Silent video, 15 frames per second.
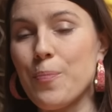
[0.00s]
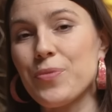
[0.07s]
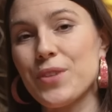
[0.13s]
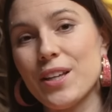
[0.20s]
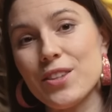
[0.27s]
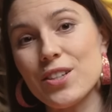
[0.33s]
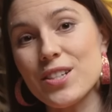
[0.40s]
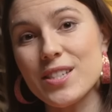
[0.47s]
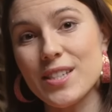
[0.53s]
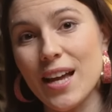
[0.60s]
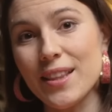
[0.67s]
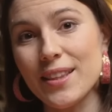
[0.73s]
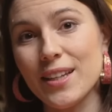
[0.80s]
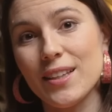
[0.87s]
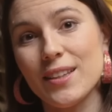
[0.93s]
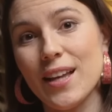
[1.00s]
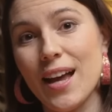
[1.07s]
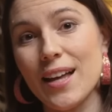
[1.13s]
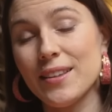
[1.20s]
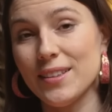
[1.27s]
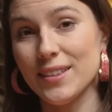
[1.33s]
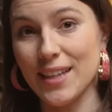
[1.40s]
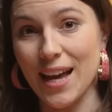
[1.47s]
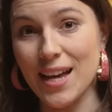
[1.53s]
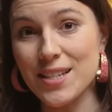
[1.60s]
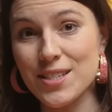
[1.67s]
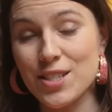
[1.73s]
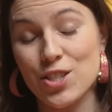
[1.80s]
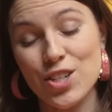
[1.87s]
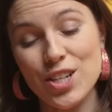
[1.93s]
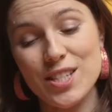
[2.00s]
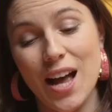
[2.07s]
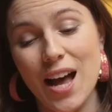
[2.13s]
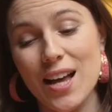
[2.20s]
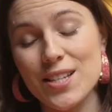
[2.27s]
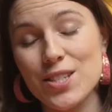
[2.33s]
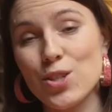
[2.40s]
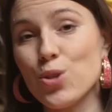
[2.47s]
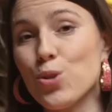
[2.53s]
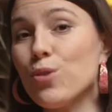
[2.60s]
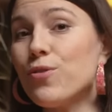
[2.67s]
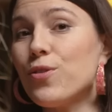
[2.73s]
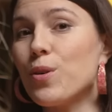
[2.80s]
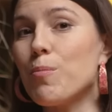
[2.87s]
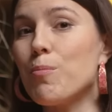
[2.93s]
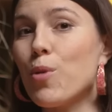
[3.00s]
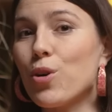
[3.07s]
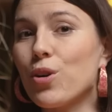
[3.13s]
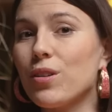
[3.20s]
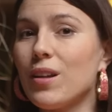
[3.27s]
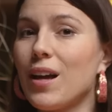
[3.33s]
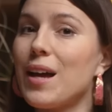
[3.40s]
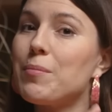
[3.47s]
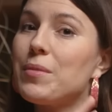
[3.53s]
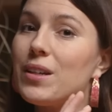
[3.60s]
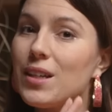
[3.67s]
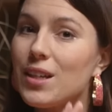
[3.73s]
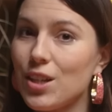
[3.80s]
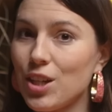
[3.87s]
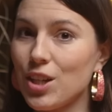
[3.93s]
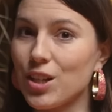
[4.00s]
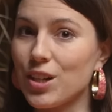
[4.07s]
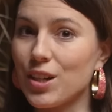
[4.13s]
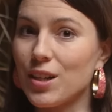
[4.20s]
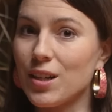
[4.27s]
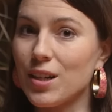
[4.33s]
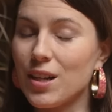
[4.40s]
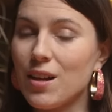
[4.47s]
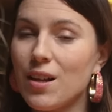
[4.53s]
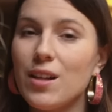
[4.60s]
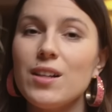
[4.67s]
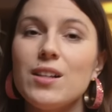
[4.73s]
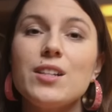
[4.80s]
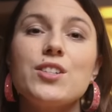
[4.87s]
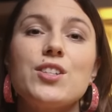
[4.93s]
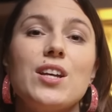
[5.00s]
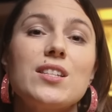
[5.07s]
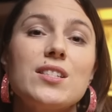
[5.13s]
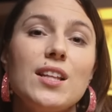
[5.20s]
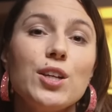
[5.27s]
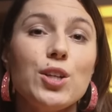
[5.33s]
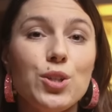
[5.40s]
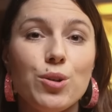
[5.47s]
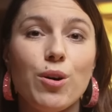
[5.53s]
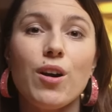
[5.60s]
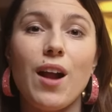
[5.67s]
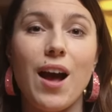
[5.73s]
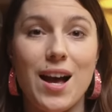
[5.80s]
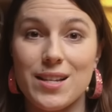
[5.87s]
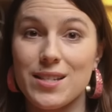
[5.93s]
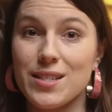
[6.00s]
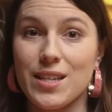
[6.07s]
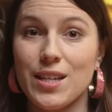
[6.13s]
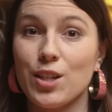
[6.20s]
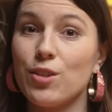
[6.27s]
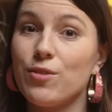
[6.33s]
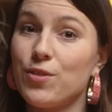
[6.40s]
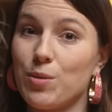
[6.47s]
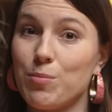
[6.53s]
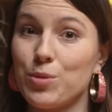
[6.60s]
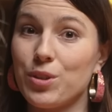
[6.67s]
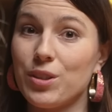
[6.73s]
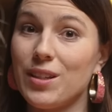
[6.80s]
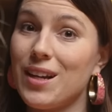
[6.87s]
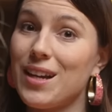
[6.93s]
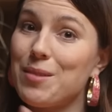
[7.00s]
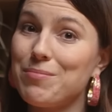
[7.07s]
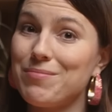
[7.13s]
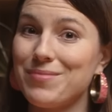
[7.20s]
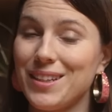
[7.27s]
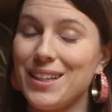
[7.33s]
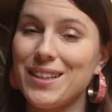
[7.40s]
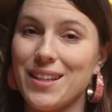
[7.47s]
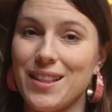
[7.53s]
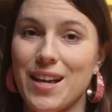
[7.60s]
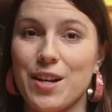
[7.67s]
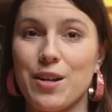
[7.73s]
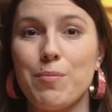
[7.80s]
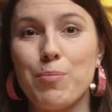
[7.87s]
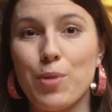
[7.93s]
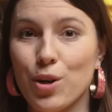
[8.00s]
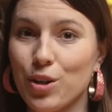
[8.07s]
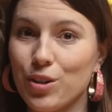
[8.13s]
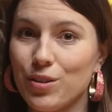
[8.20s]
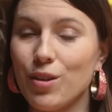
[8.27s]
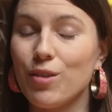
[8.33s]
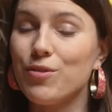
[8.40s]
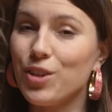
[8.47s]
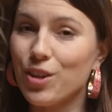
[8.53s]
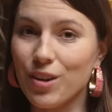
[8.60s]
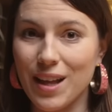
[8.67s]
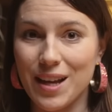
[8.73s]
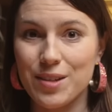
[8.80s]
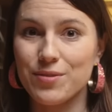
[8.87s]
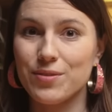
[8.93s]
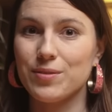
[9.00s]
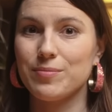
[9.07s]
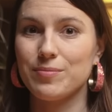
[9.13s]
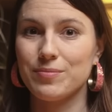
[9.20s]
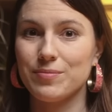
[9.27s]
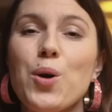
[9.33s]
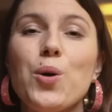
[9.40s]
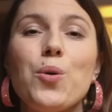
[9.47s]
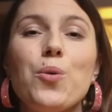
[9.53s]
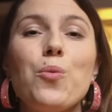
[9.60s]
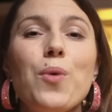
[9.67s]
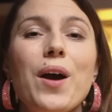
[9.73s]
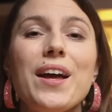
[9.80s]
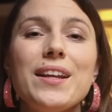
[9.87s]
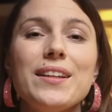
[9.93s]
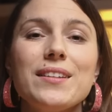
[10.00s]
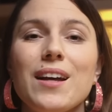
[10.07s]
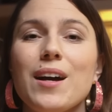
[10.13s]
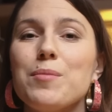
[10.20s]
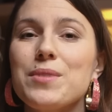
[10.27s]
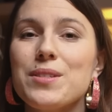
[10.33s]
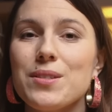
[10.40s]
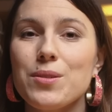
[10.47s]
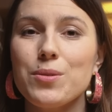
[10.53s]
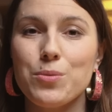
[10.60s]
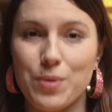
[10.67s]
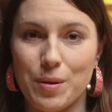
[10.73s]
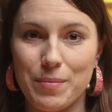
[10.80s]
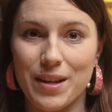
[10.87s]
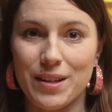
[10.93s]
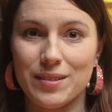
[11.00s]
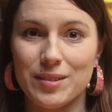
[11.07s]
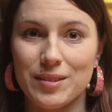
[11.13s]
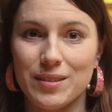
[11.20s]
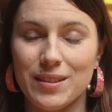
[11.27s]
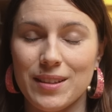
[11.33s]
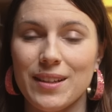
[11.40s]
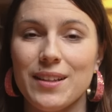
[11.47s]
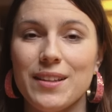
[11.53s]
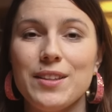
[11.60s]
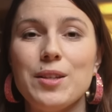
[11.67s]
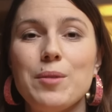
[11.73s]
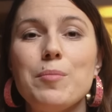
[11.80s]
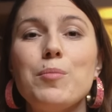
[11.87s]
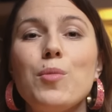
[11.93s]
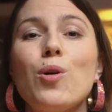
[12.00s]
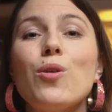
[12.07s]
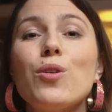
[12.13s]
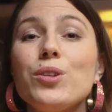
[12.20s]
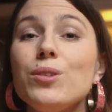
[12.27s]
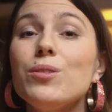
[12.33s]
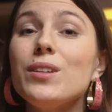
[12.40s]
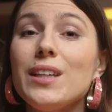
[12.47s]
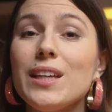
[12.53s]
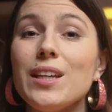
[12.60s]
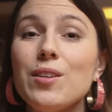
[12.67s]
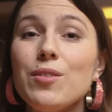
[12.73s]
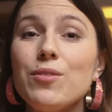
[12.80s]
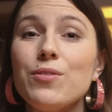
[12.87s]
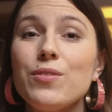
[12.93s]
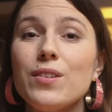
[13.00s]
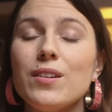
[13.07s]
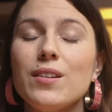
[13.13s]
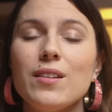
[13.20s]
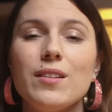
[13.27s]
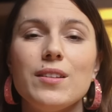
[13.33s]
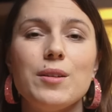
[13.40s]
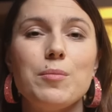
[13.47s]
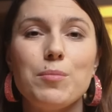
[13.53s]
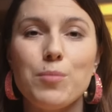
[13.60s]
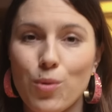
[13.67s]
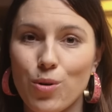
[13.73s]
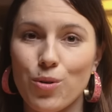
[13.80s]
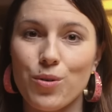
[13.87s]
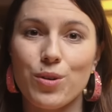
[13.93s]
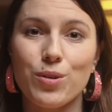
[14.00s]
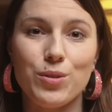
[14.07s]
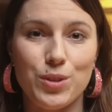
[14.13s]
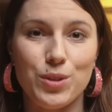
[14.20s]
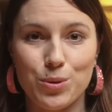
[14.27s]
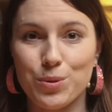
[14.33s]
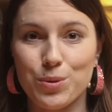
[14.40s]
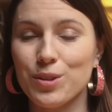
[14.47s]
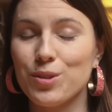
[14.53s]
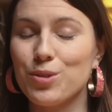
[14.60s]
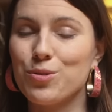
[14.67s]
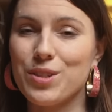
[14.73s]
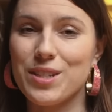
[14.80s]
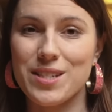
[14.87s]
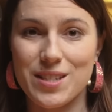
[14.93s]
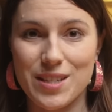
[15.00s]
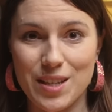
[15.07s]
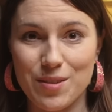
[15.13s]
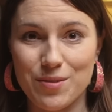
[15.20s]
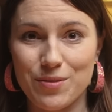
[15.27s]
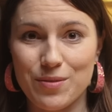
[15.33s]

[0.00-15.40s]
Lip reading: Understanding that, yes, she's asking you for more time here, just like you are asking her for more time in another part of your life. When it comes to women, the more you give, the more you will receive.